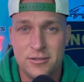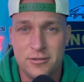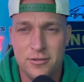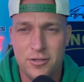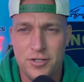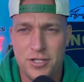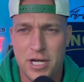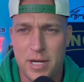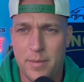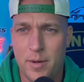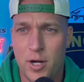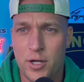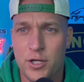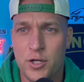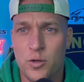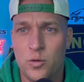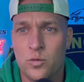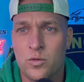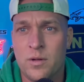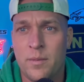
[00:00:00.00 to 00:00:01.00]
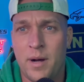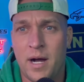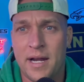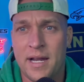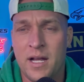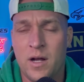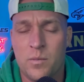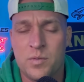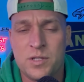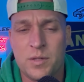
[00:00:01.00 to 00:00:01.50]
shame on you. Come
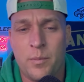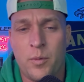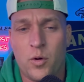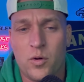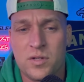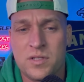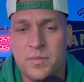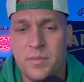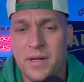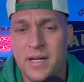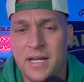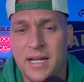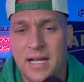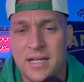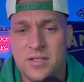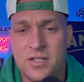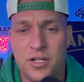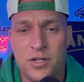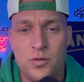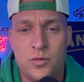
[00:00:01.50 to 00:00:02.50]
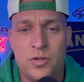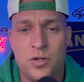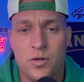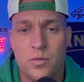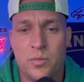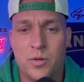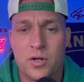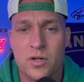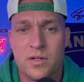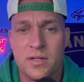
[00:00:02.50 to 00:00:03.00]
on. Help supports me as a
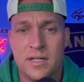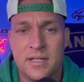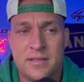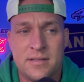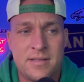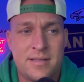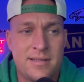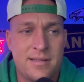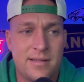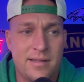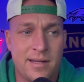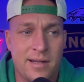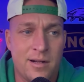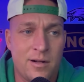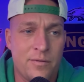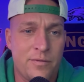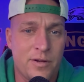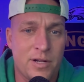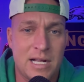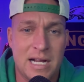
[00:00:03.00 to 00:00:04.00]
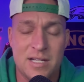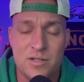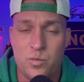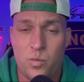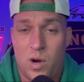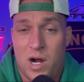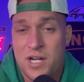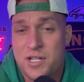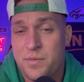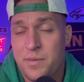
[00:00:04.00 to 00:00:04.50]
YouTuber. It's, you know, if you guys
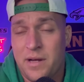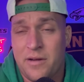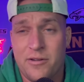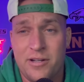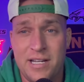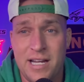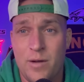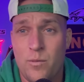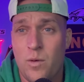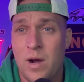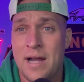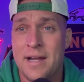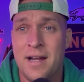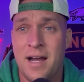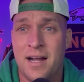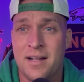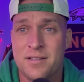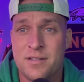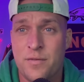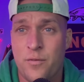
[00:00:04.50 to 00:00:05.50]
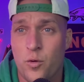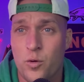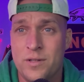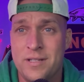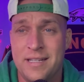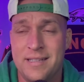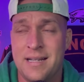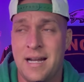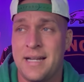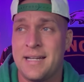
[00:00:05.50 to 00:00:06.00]
watch me every day, why not? It's
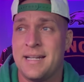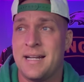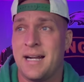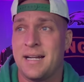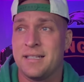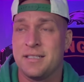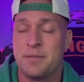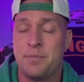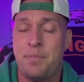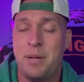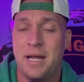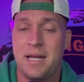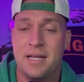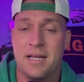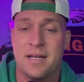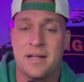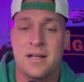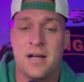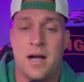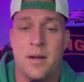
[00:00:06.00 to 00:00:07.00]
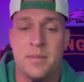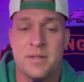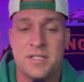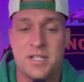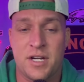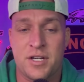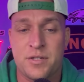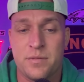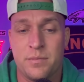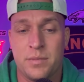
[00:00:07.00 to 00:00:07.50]
$14.99. It's pinned in the comment
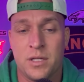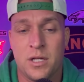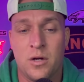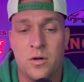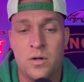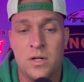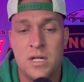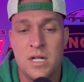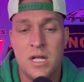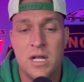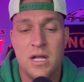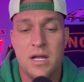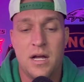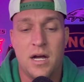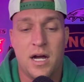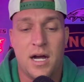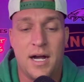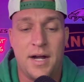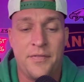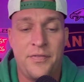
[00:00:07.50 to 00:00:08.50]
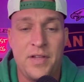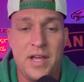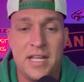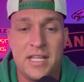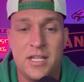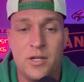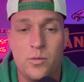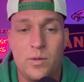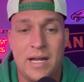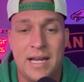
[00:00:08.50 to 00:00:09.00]
section below.
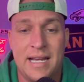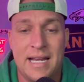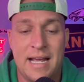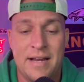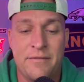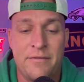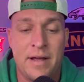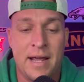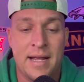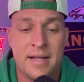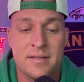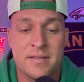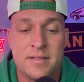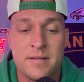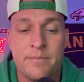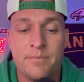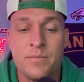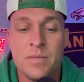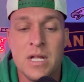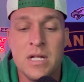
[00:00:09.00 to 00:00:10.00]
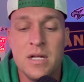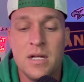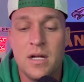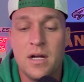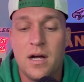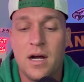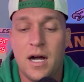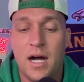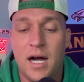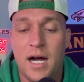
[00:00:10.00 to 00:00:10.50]
Thank you in advance.
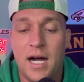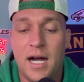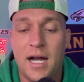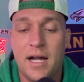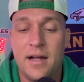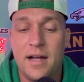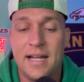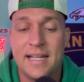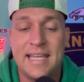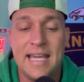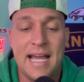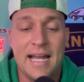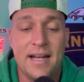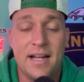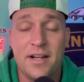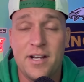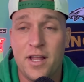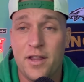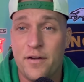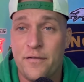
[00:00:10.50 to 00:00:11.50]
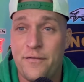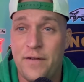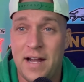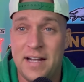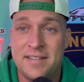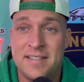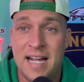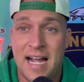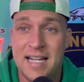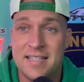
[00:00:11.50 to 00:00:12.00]
Again, another
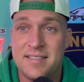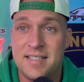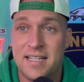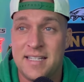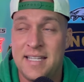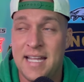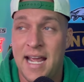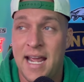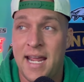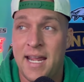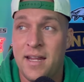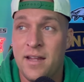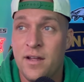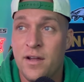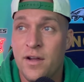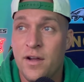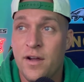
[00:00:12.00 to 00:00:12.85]
fantastic day.